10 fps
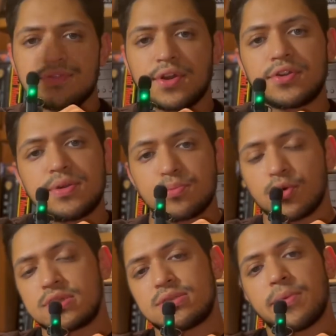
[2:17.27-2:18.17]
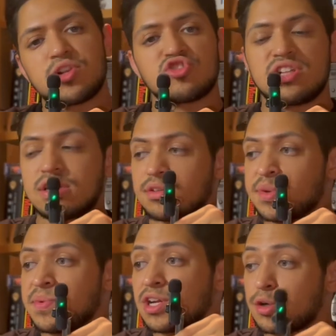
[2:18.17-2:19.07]
very important to mention that the
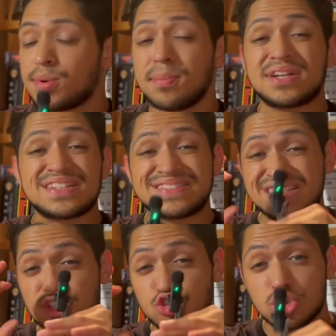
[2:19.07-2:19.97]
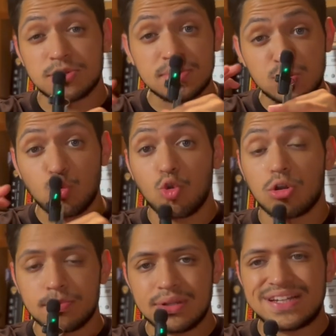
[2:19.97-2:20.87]
Dominican Republic is an extremely
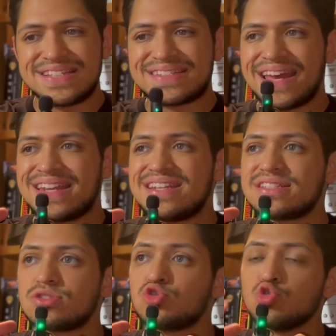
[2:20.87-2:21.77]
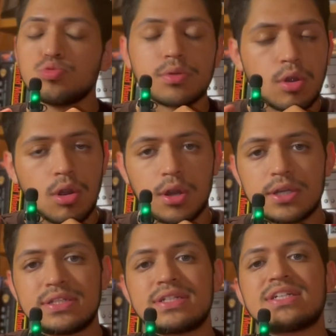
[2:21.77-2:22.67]
warm place, and it is super
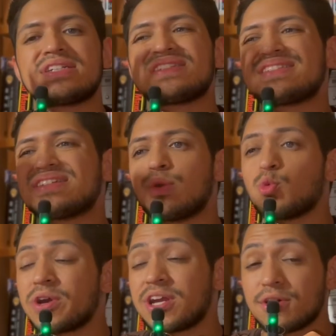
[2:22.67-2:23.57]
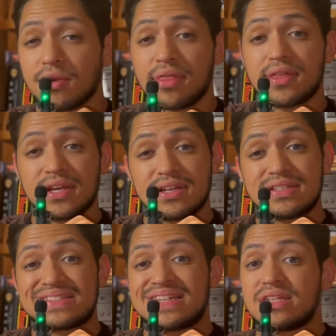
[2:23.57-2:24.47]
hard to wear
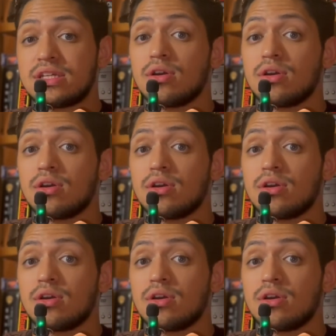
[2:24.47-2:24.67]
things in the